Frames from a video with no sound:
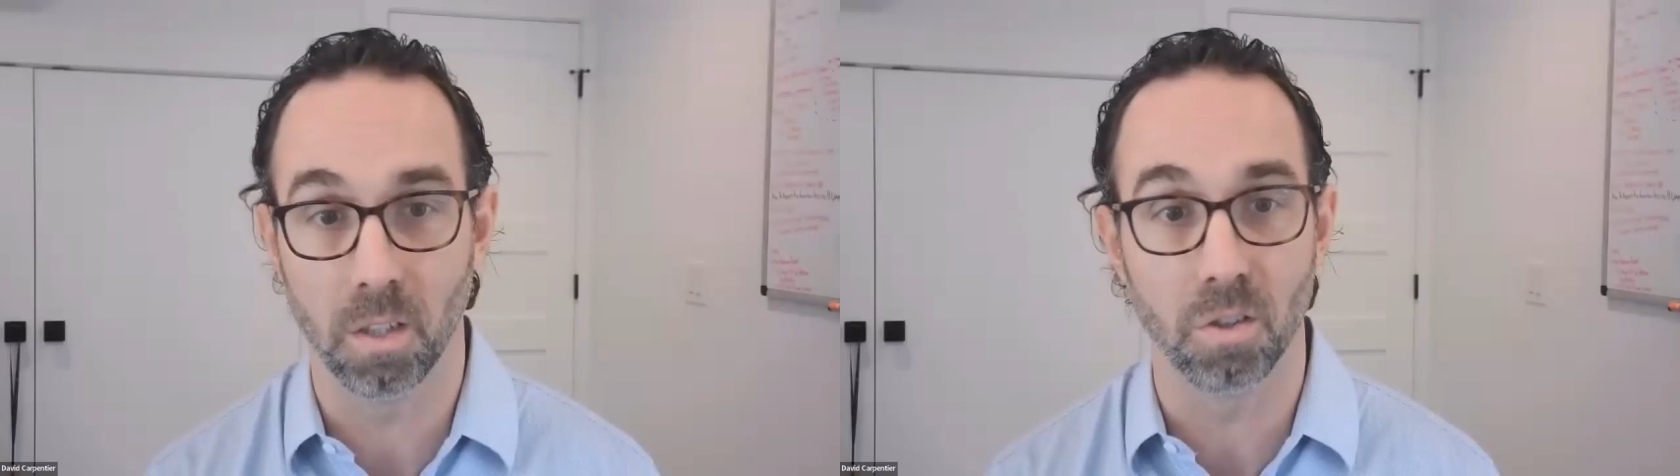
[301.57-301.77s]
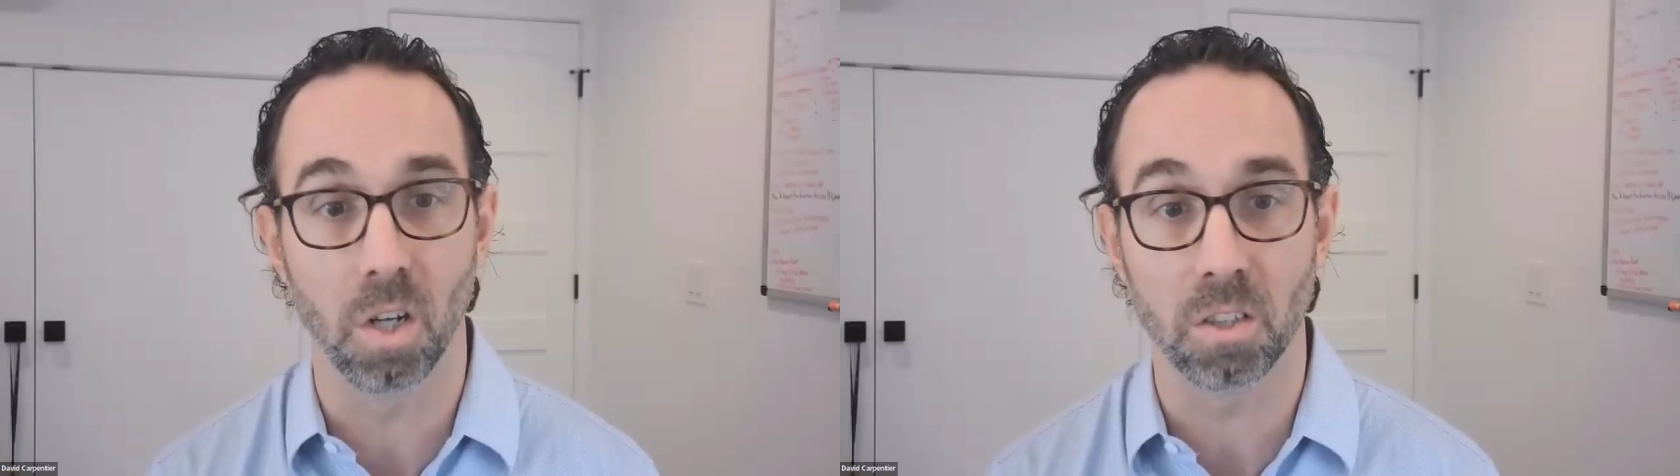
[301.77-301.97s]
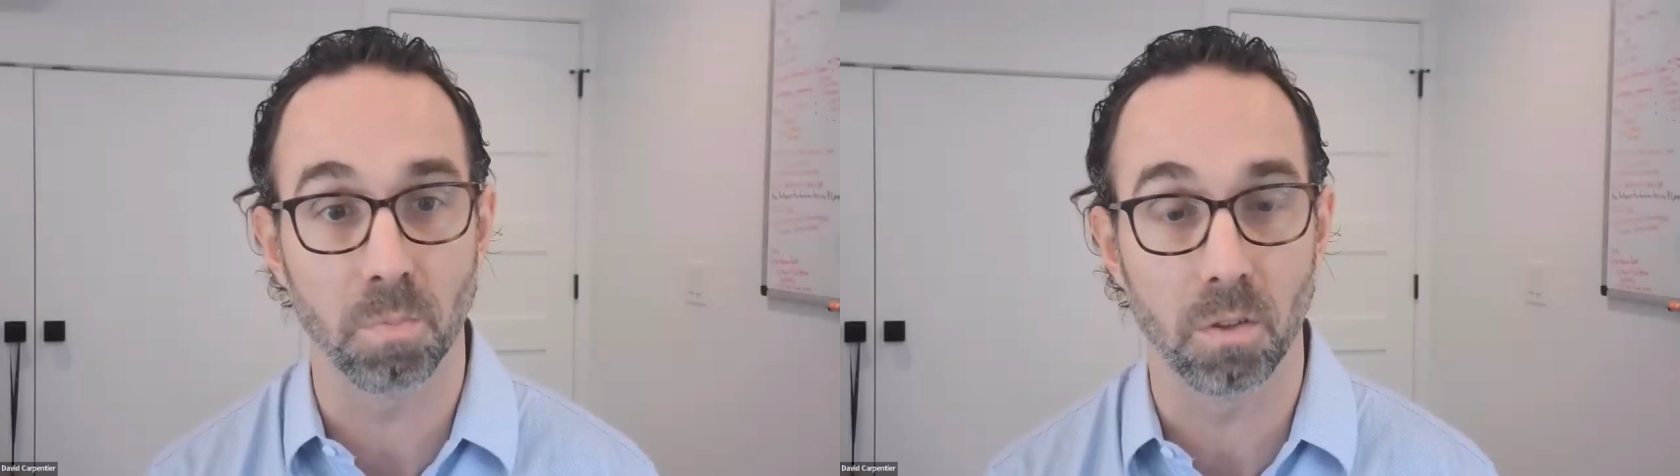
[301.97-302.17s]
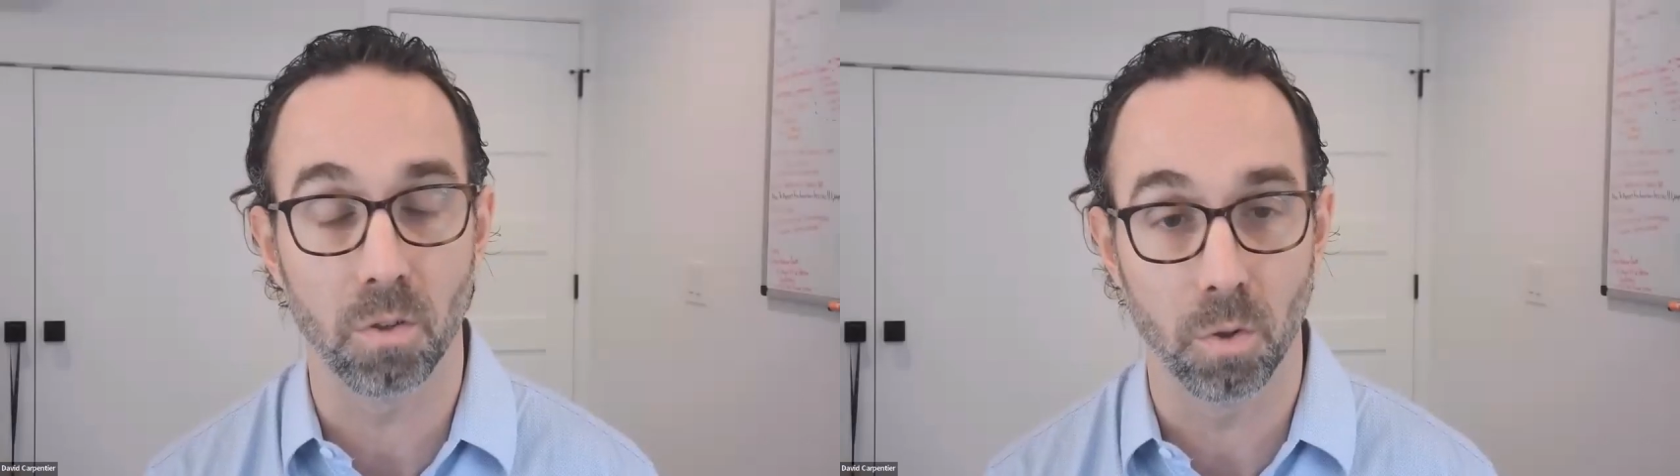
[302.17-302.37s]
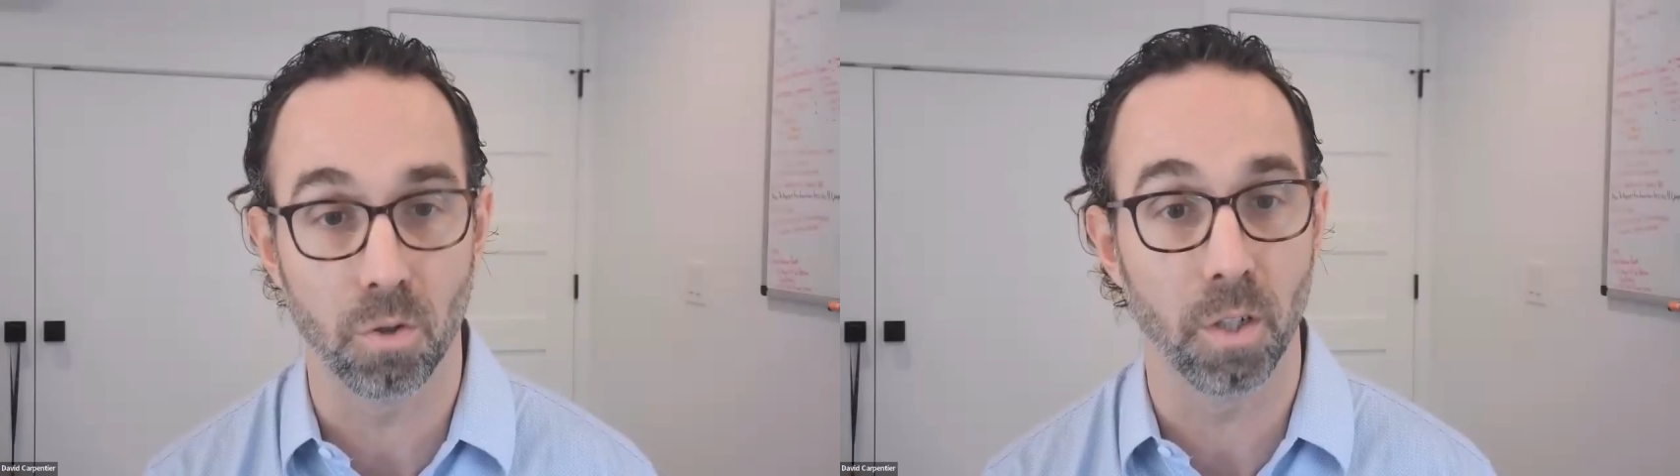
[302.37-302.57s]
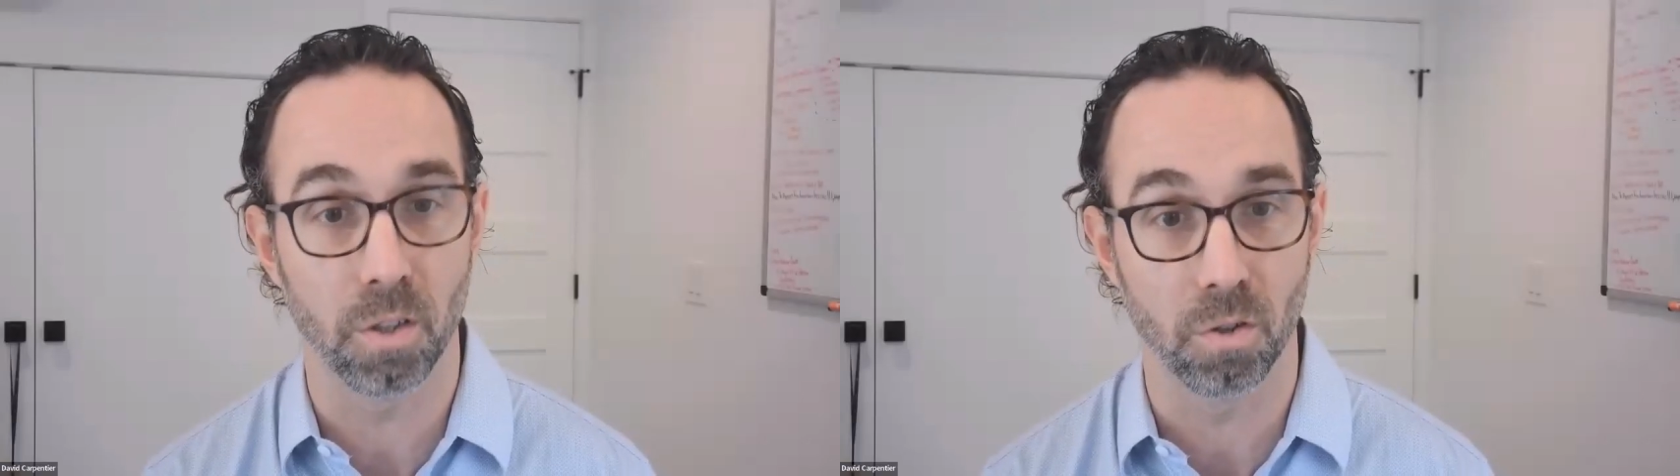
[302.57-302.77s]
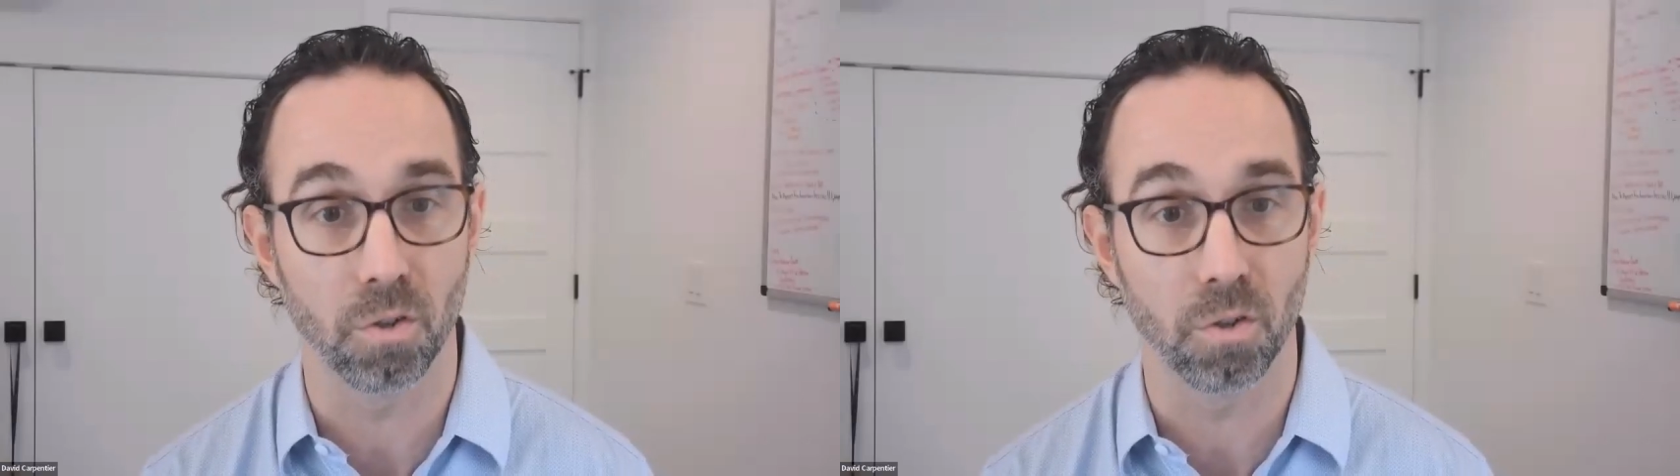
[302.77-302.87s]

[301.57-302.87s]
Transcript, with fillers: an adjustment to a traditional